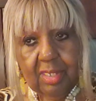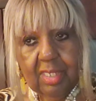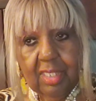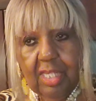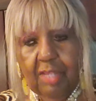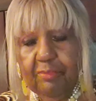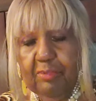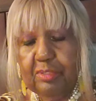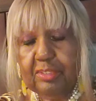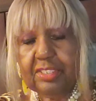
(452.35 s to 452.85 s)

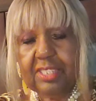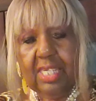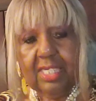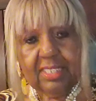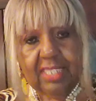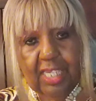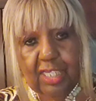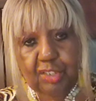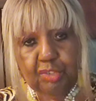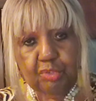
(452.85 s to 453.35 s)
If you instead of
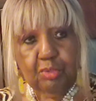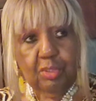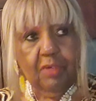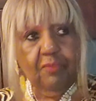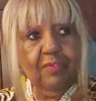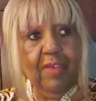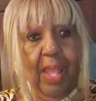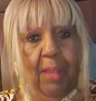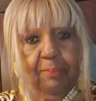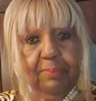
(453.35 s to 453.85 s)
taking
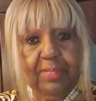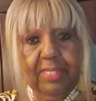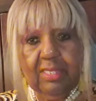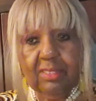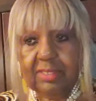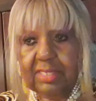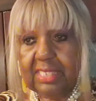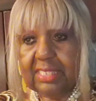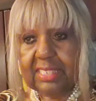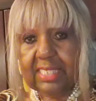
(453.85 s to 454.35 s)
25
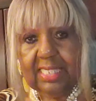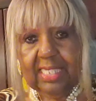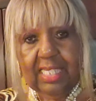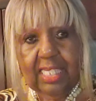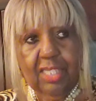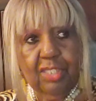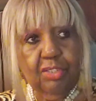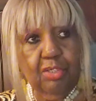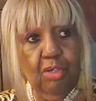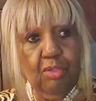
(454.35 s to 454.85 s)
pills at the
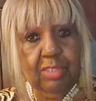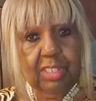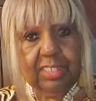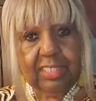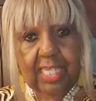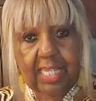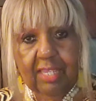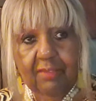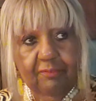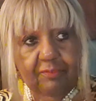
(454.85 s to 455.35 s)
end, you're only
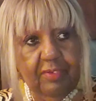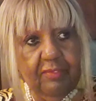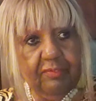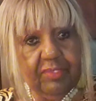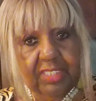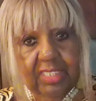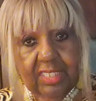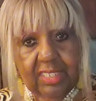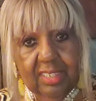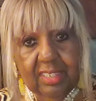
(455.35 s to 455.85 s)
taking
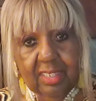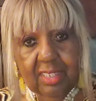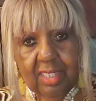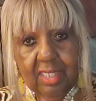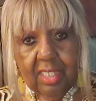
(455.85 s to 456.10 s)
15.